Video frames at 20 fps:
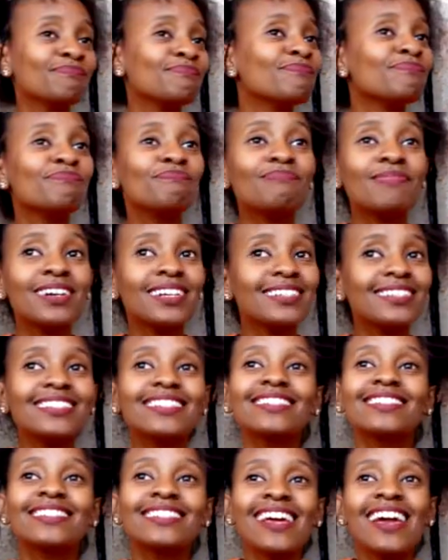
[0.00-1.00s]

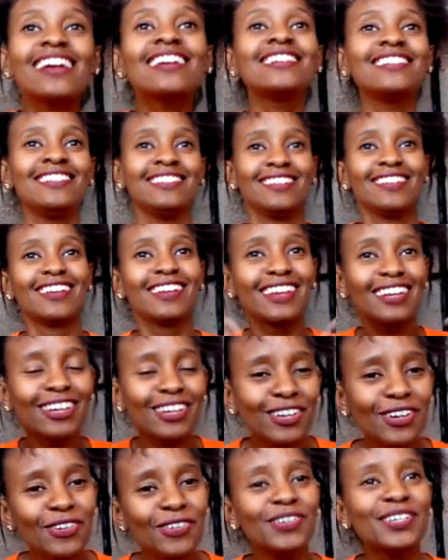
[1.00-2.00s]

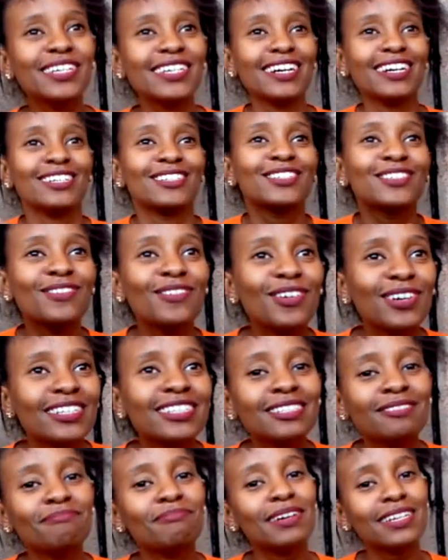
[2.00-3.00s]
Look at what
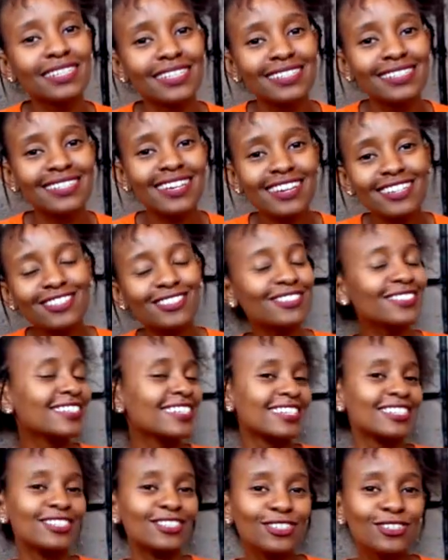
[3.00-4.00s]
meditation
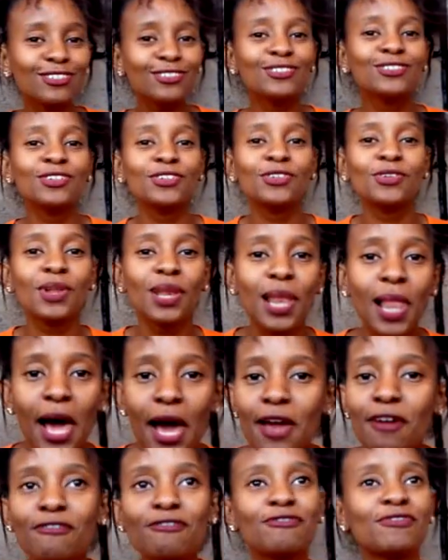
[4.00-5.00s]
can do to your
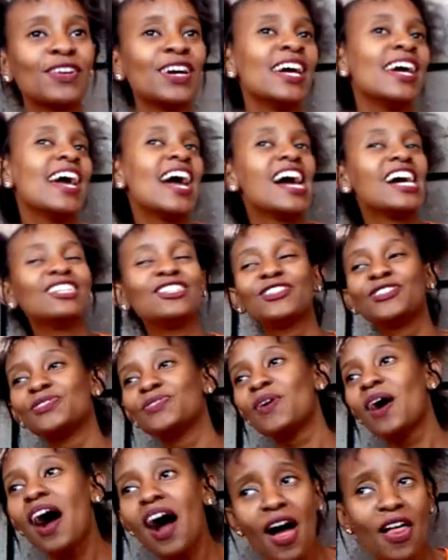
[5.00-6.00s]
life and to
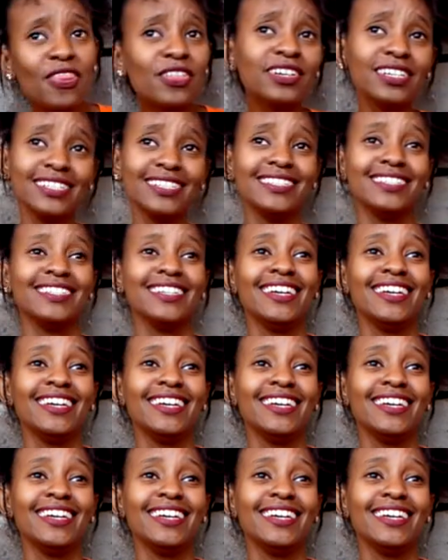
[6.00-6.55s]
others.